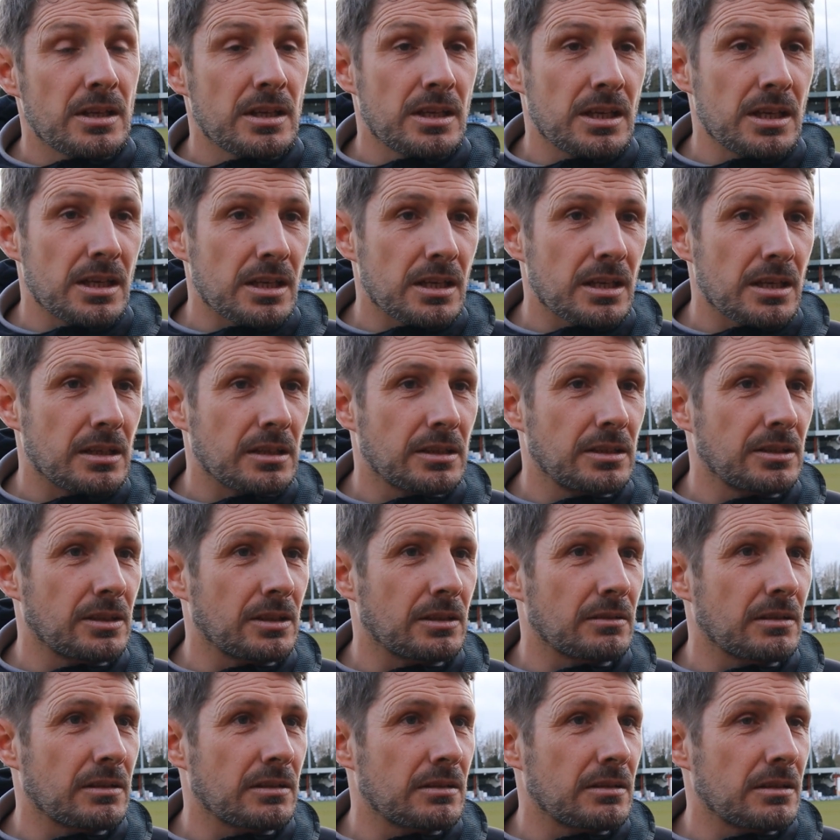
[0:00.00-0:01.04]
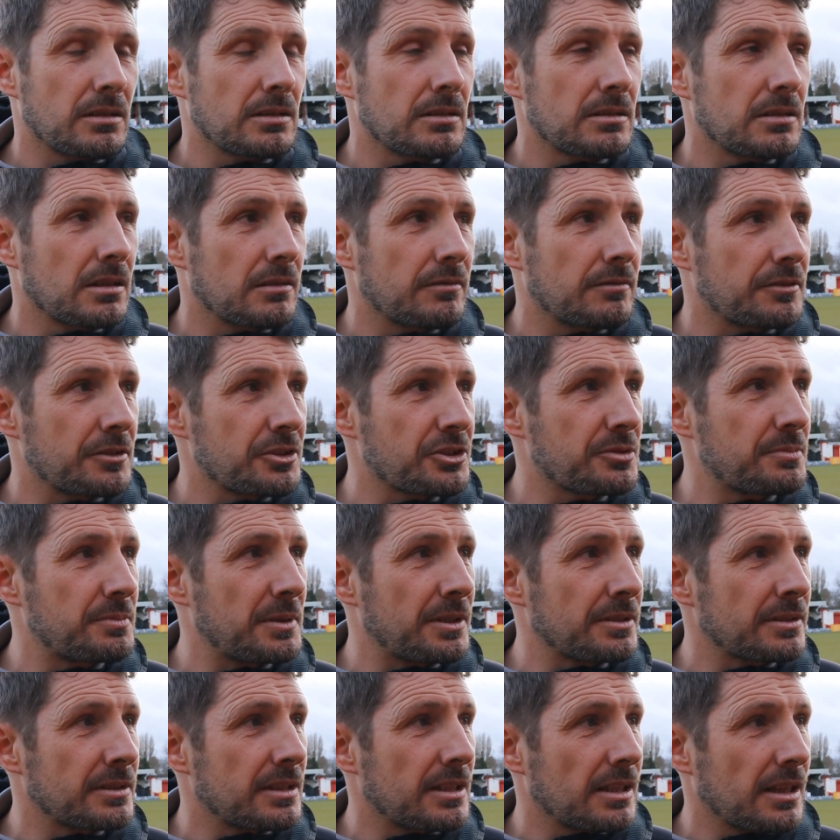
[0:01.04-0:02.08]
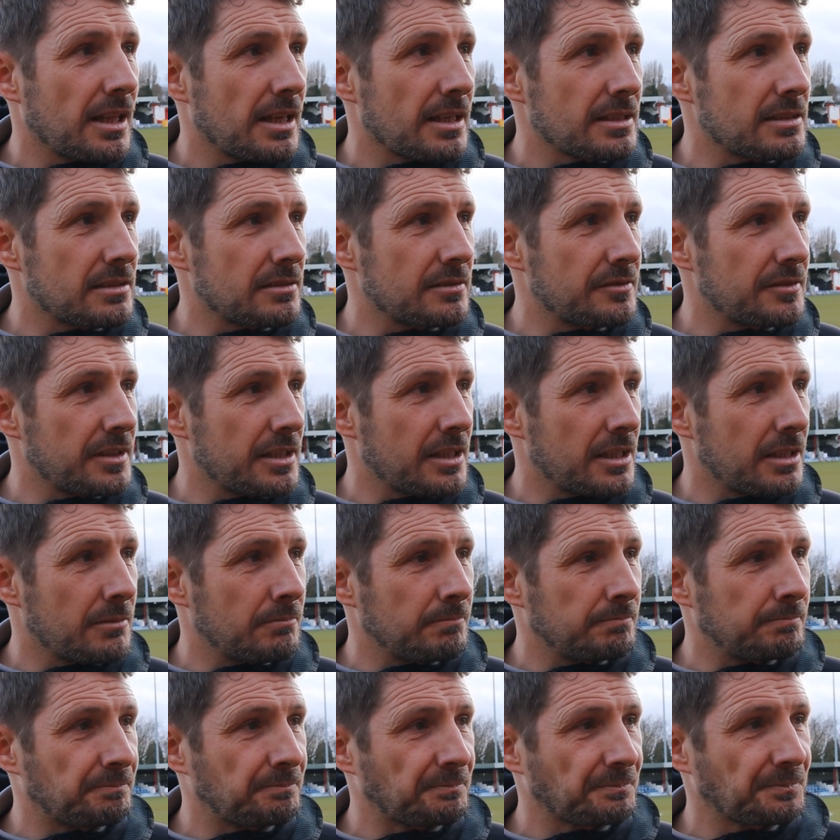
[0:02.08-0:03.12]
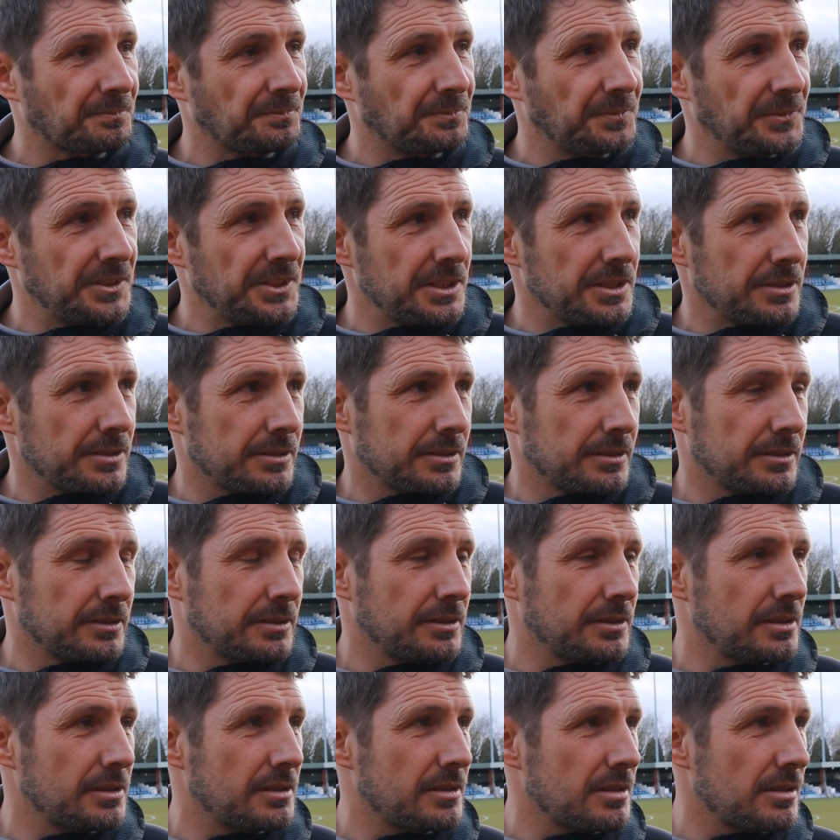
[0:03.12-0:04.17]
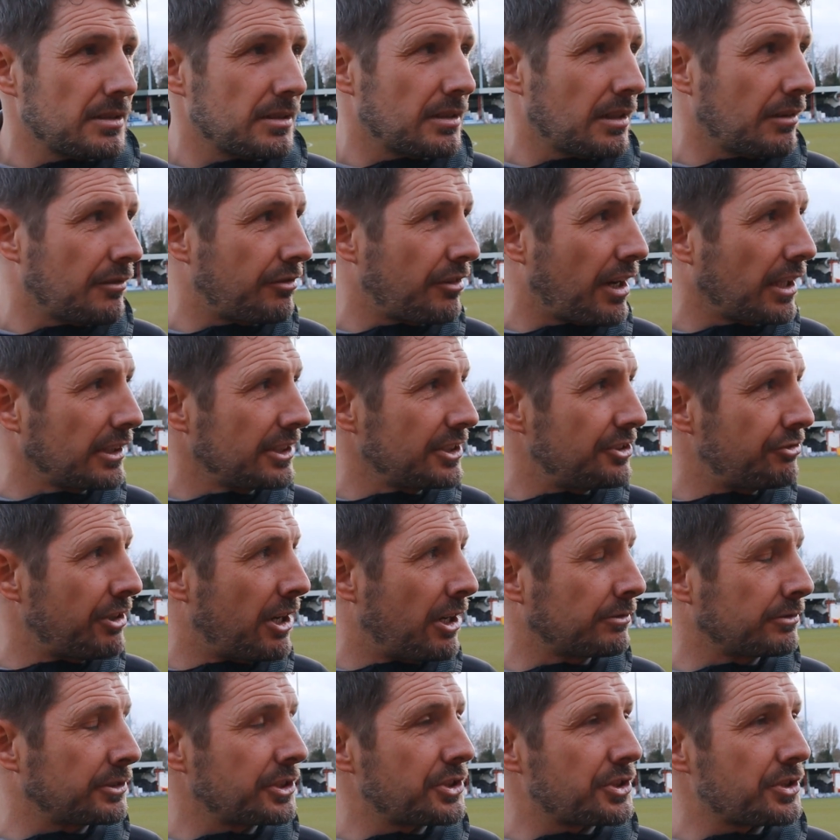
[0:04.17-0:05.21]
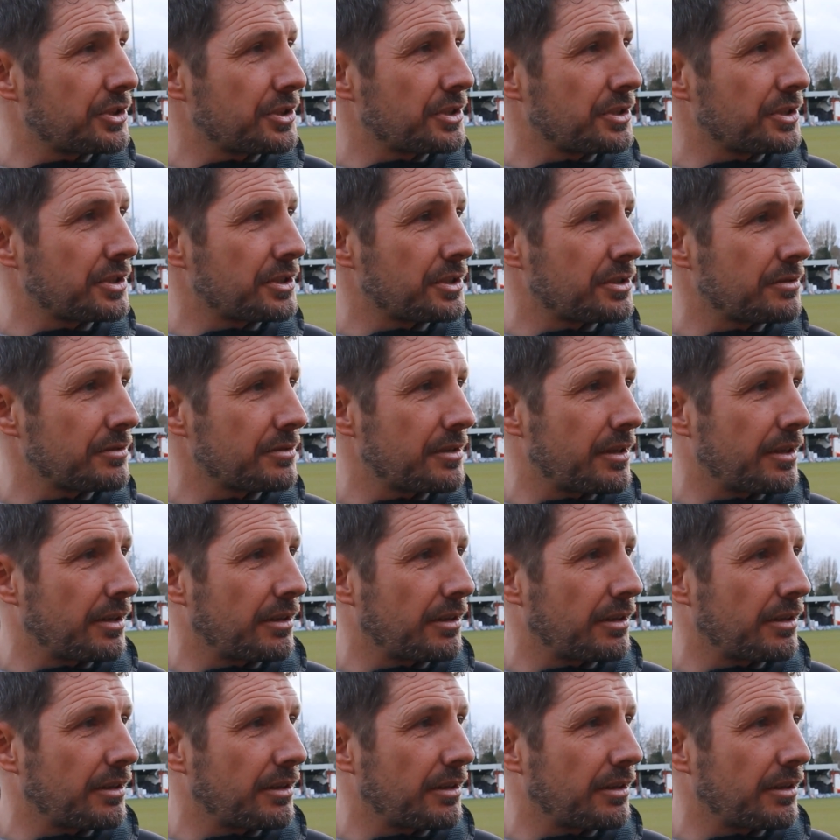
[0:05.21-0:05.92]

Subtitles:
Yeah, you know, they've responded, the lads have they've rallied around each other, you know,